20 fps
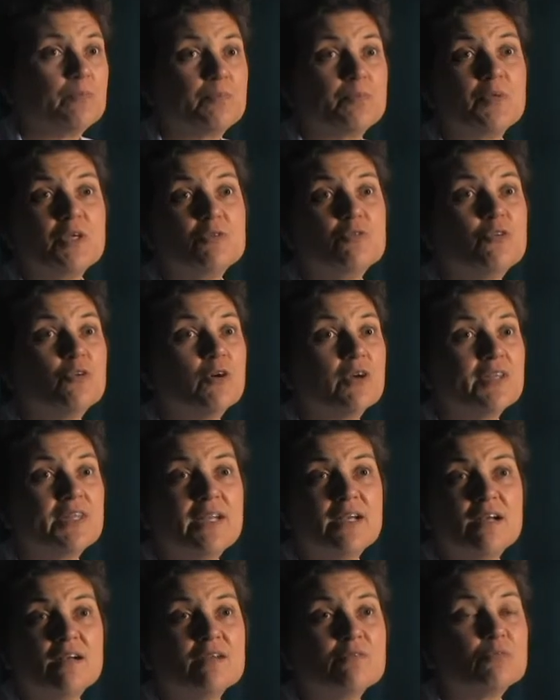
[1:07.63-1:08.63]
before
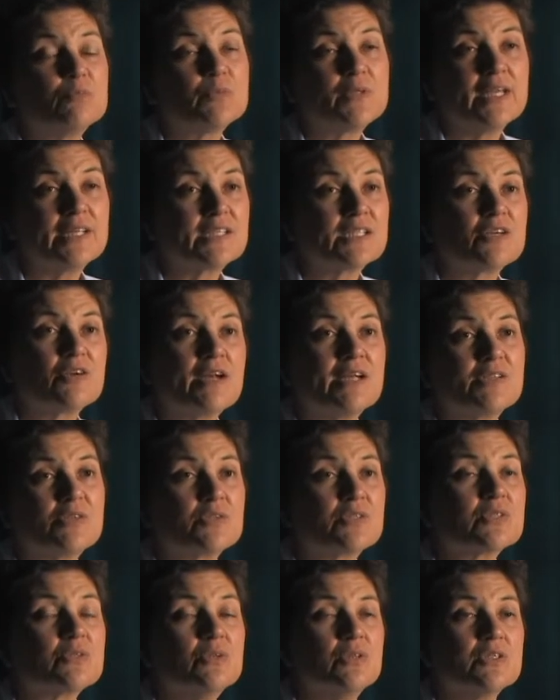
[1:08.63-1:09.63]
they get to
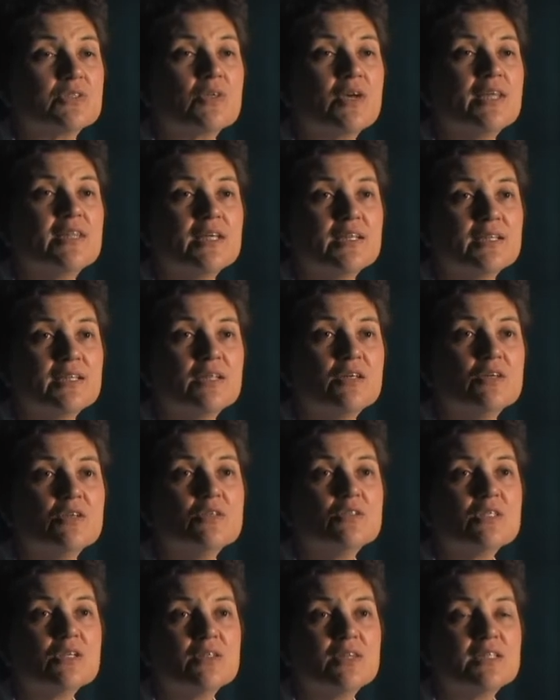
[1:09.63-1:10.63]
graduate school. So I think
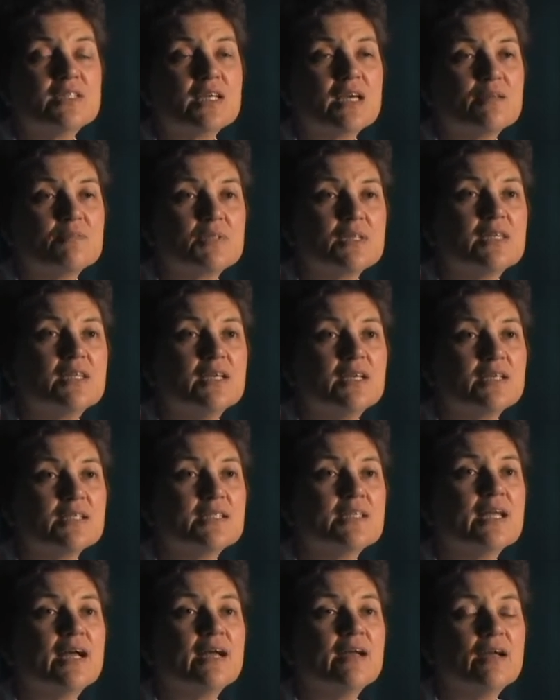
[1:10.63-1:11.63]
those are the types of
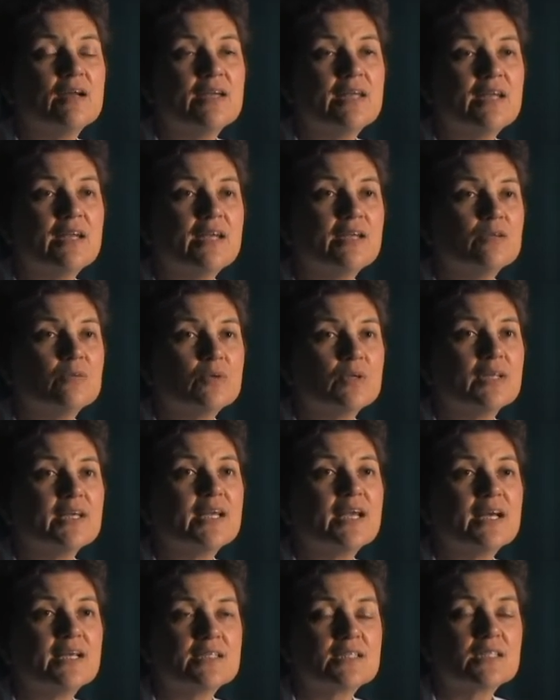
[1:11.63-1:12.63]
things that NAU
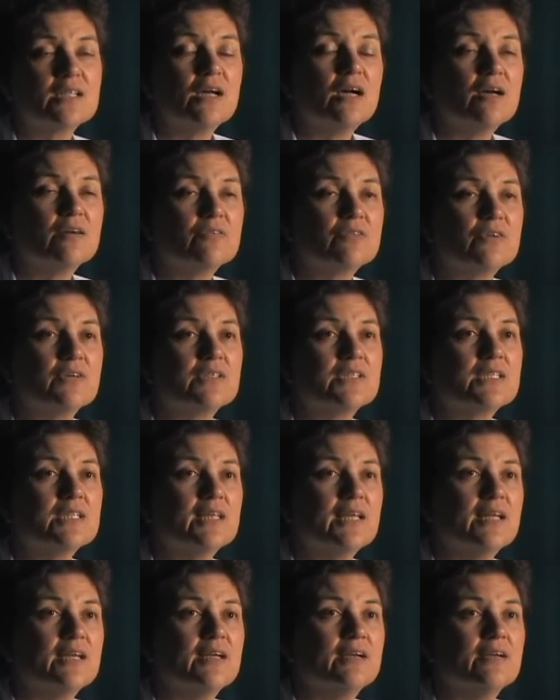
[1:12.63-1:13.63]
really has to offer to
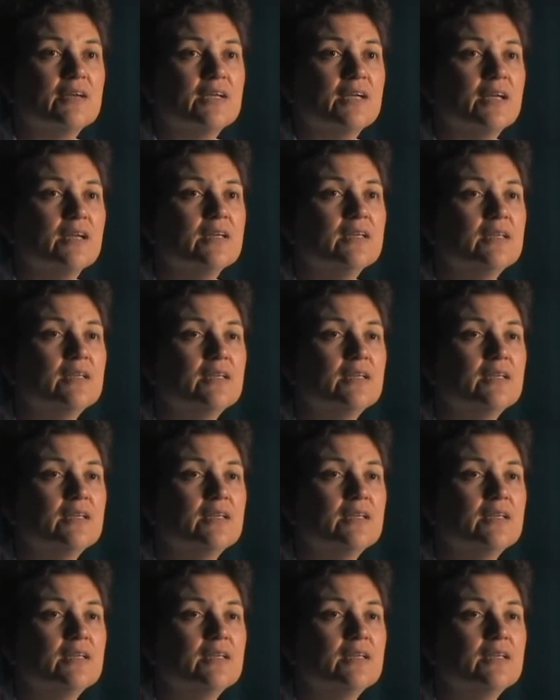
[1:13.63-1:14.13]
that area.